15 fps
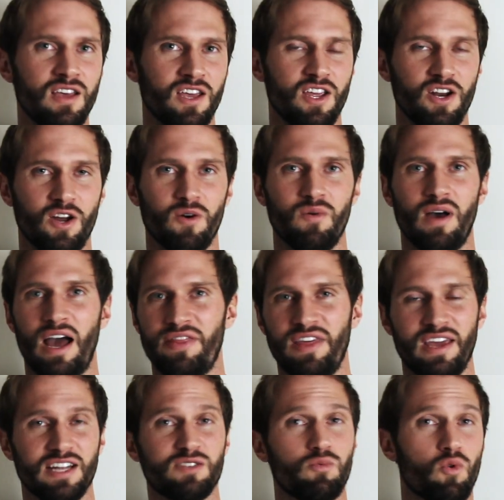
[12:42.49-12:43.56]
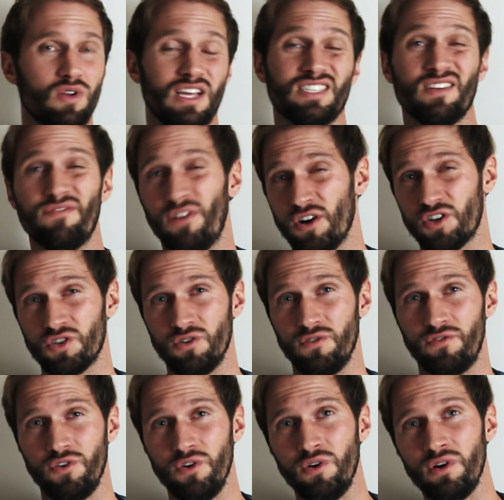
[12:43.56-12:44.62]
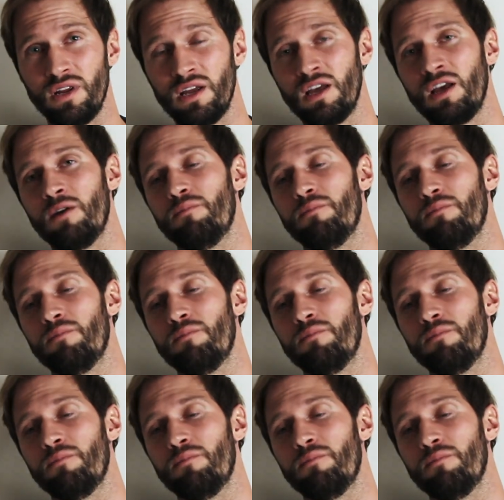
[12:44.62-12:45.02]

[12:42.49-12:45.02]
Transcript: you know, I think it's more or less a functional food,